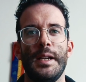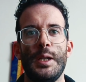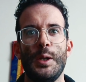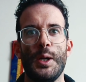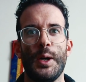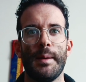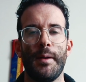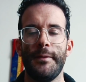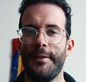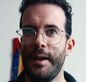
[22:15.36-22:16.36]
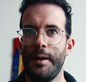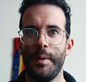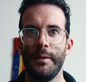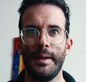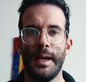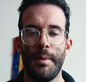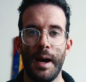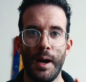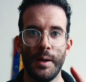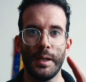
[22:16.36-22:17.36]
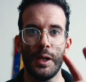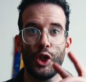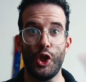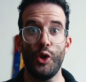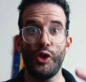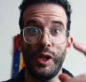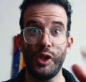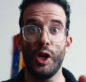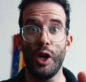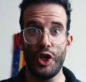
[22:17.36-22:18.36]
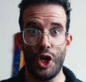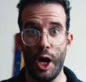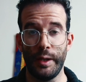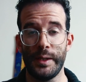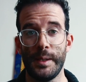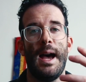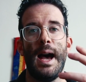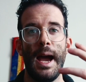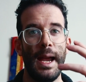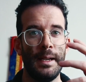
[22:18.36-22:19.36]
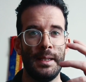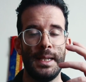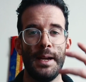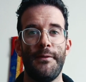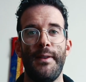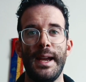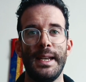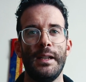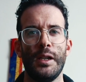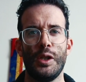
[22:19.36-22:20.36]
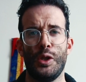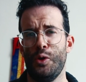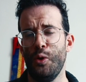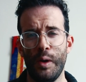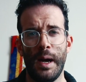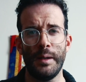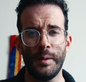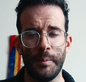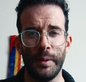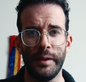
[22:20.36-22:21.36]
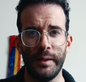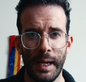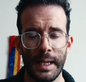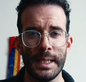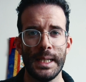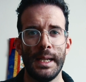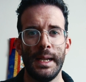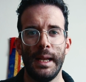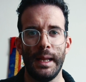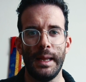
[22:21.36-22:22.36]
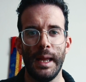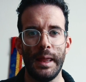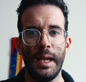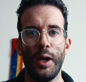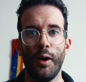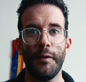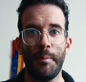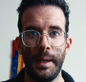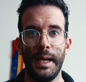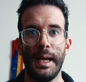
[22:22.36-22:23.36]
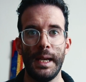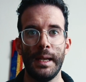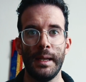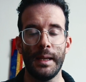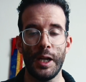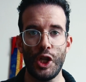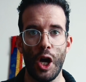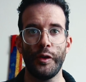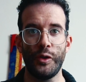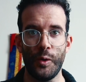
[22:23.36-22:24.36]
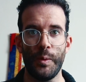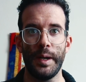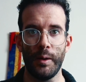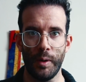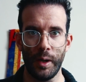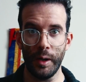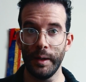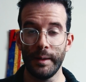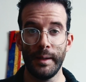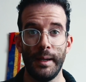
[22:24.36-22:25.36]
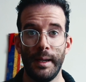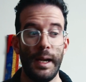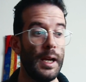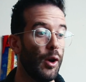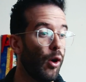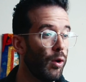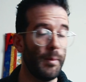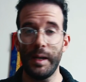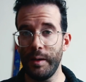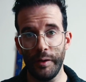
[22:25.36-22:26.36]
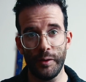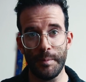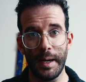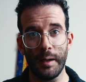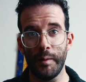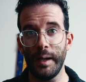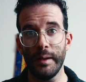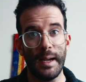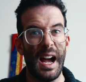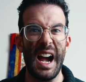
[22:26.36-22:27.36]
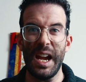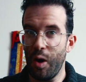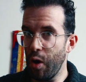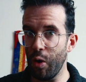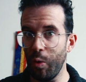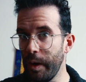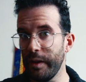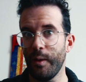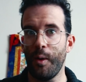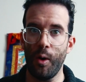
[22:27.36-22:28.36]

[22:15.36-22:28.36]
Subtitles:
to talk about very briefly about choosing your shots. I defend 200% the thing of picking the shots you wanna work on. In all my years of my careers, I always